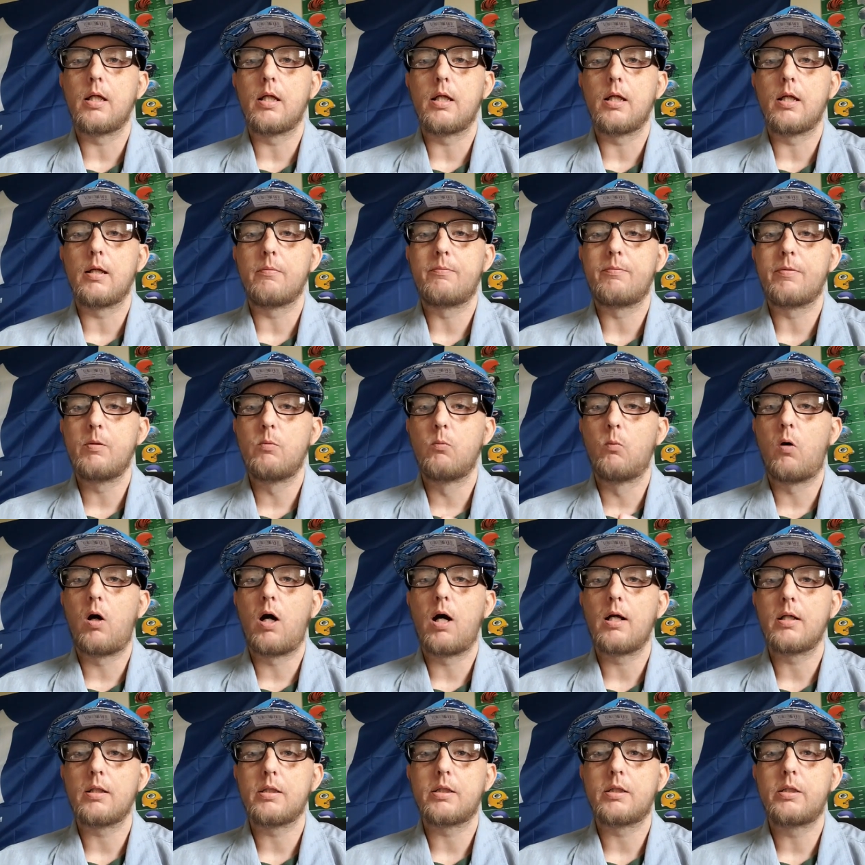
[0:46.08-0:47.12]
if you
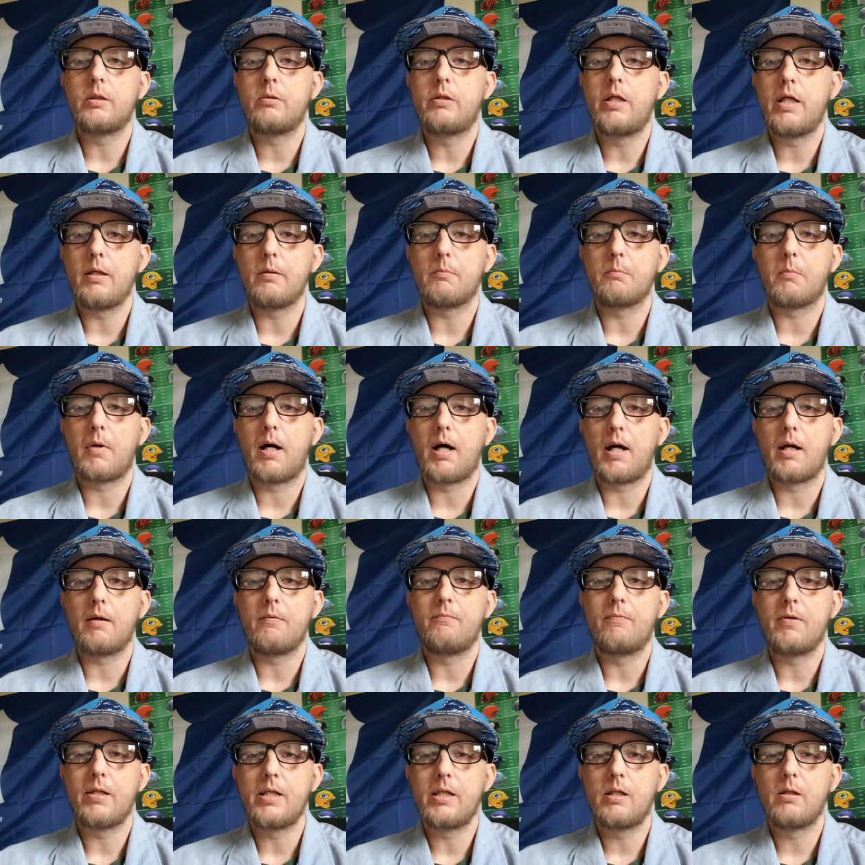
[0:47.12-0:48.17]
want to get my
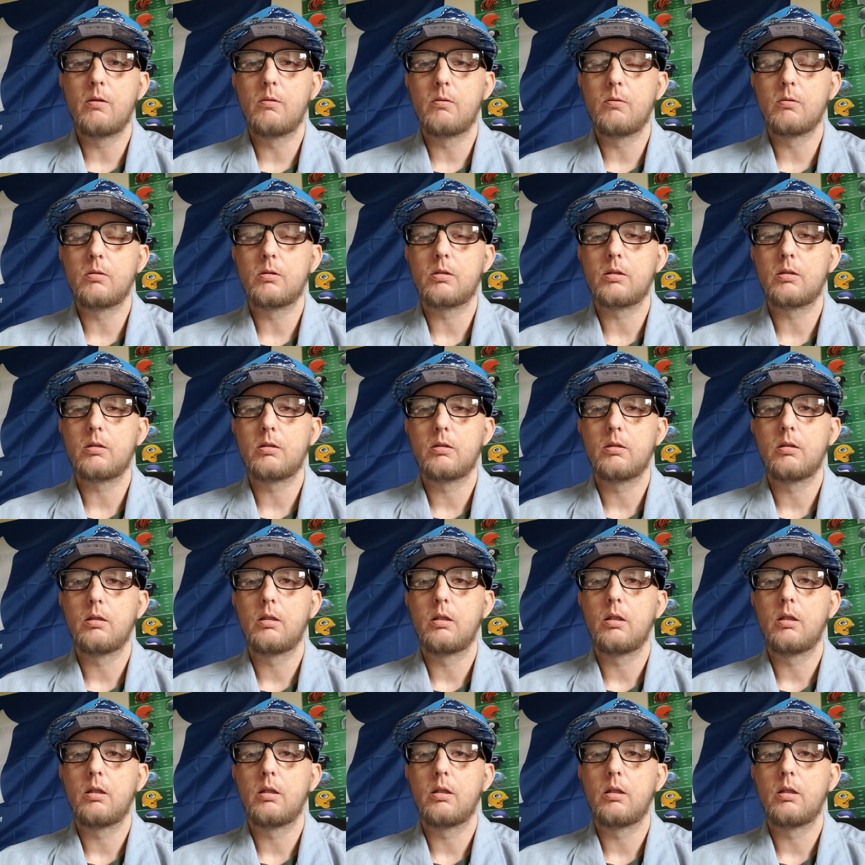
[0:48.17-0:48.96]
videos